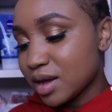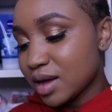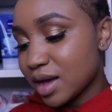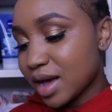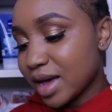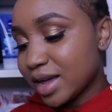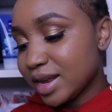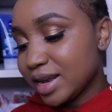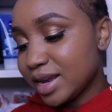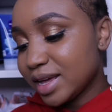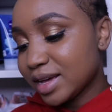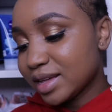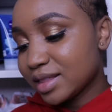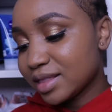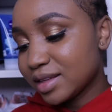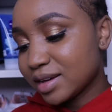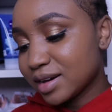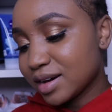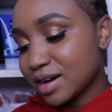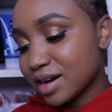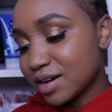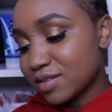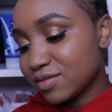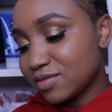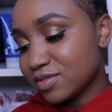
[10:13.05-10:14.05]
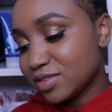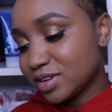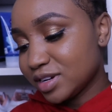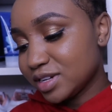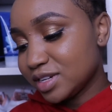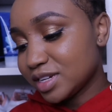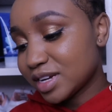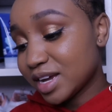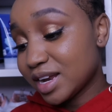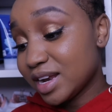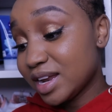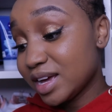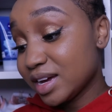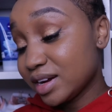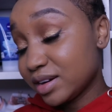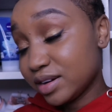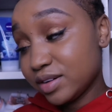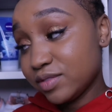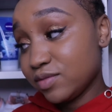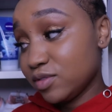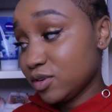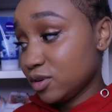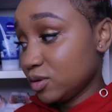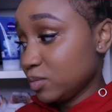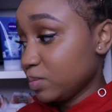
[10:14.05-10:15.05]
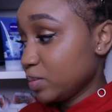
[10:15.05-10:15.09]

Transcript: I like the coverage. I like Revlon